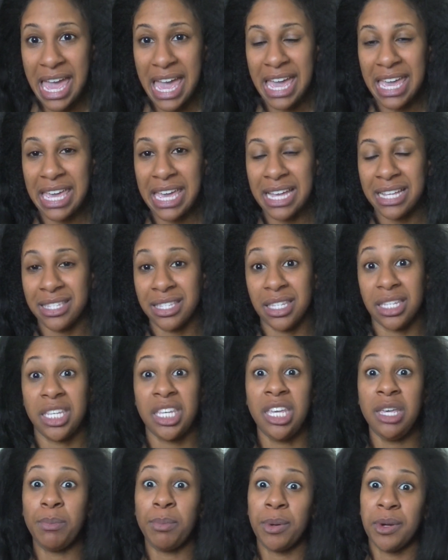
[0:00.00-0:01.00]
And to
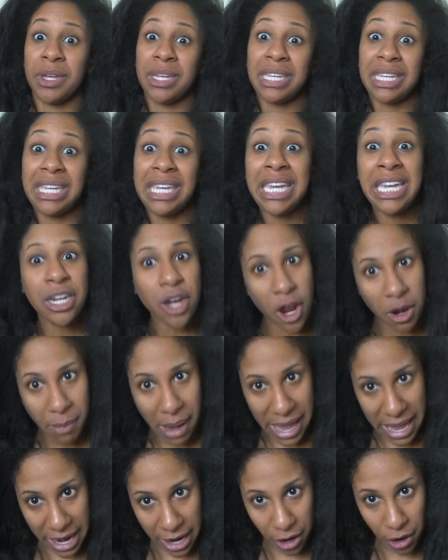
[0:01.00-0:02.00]
keep putting heat on
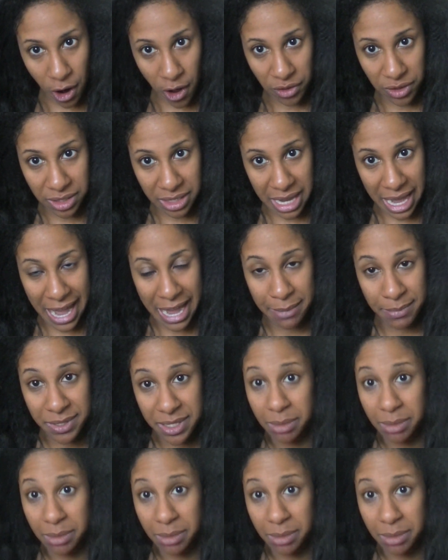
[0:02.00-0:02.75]
my hair all the time